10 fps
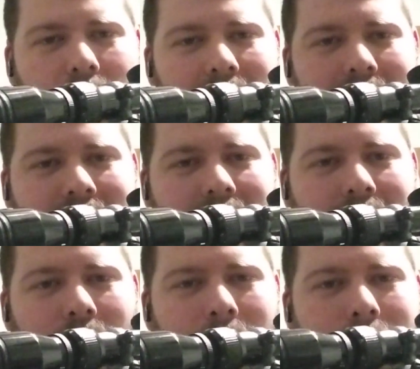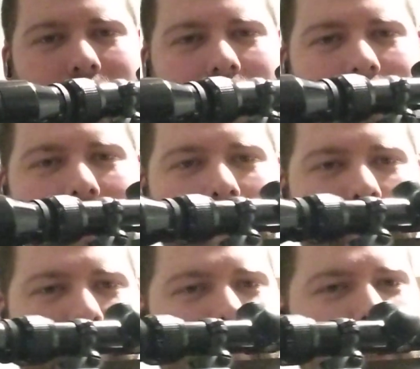right there.
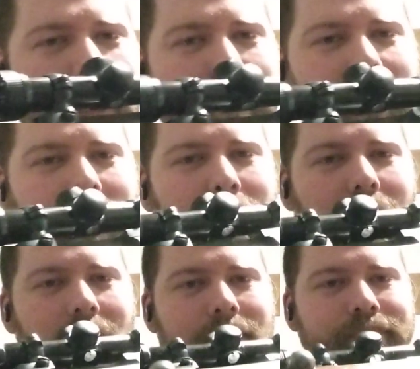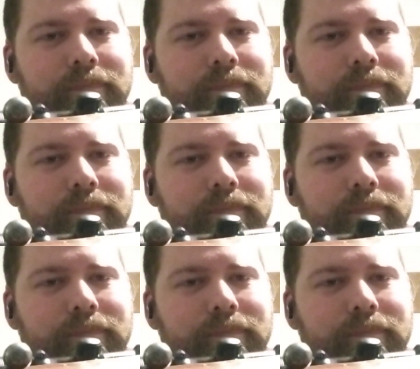I mean, but